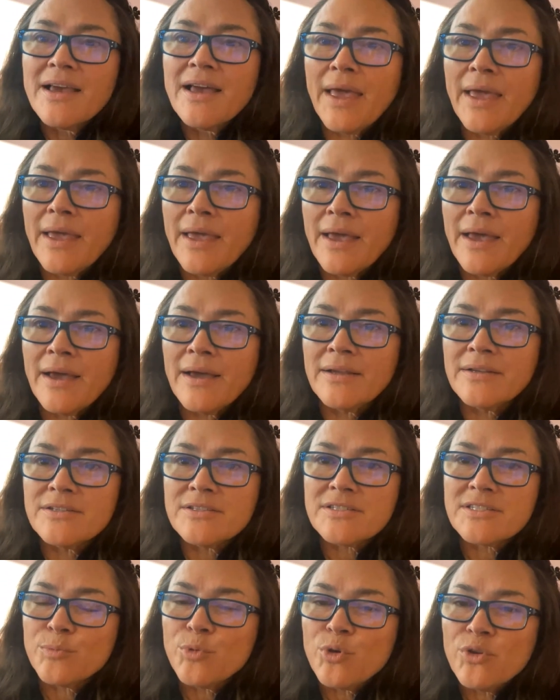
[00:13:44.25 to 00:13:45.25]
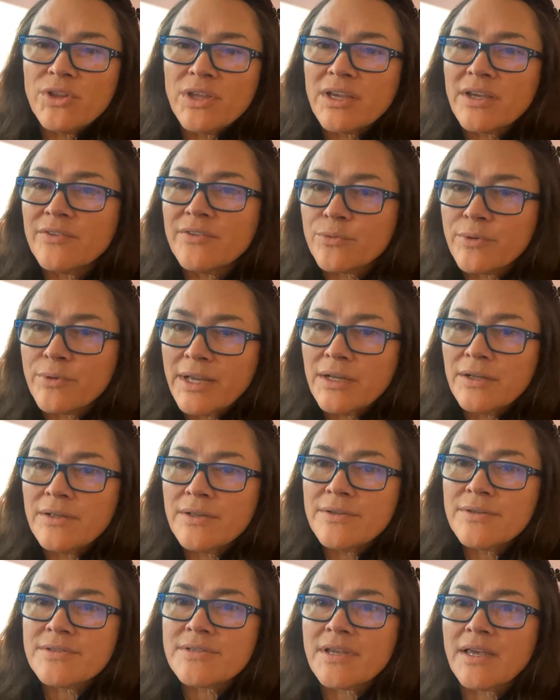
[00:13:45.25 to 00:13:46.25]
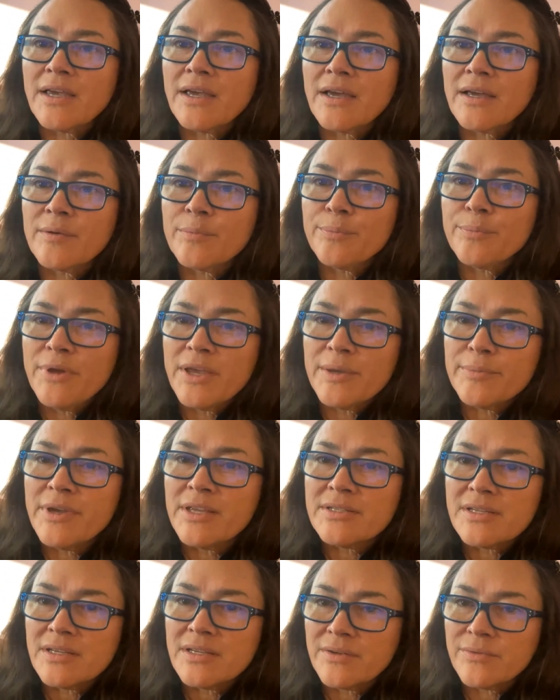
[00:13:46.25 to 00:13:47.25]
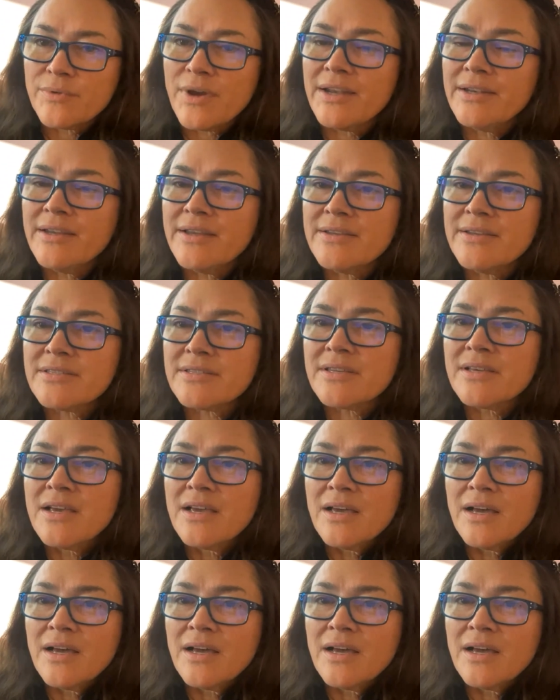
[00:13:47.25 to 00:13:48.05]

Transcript: and smoothing of wrinkles and pigment and redness,